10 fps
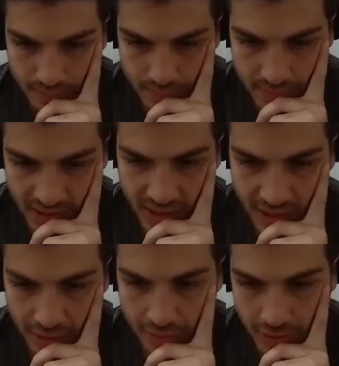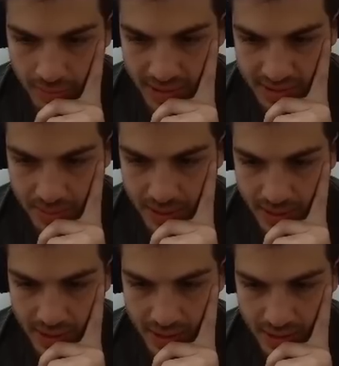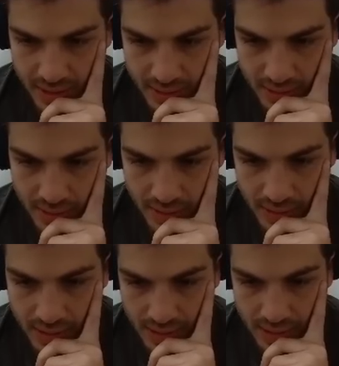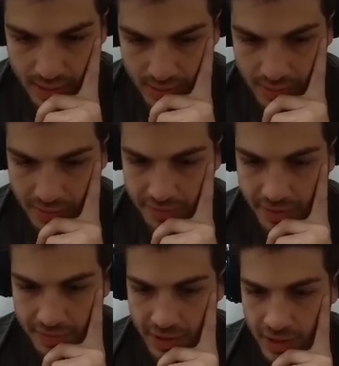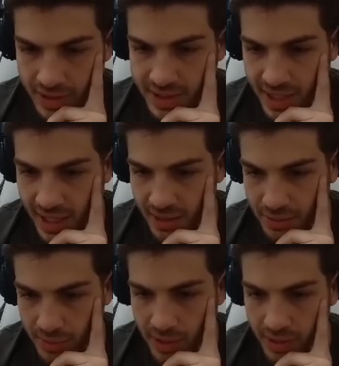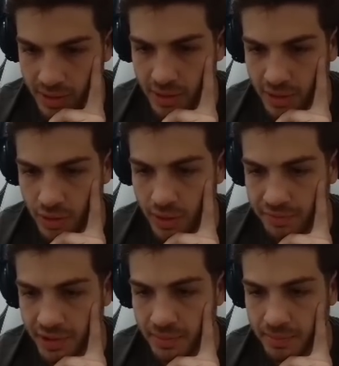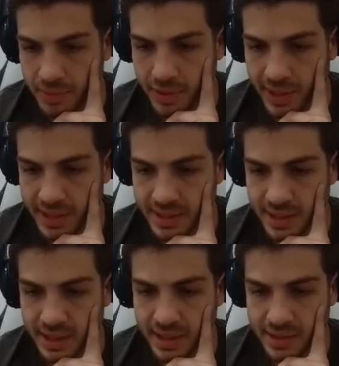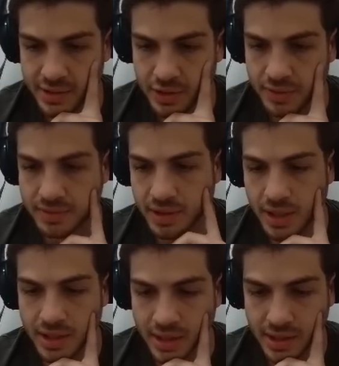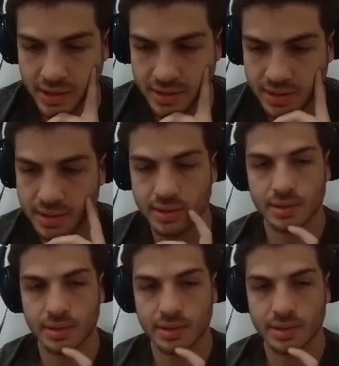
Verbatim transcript: We're going to go for a big spin here. 350 on the 10, 300 on the coin flip, crazy, and 250 on the others.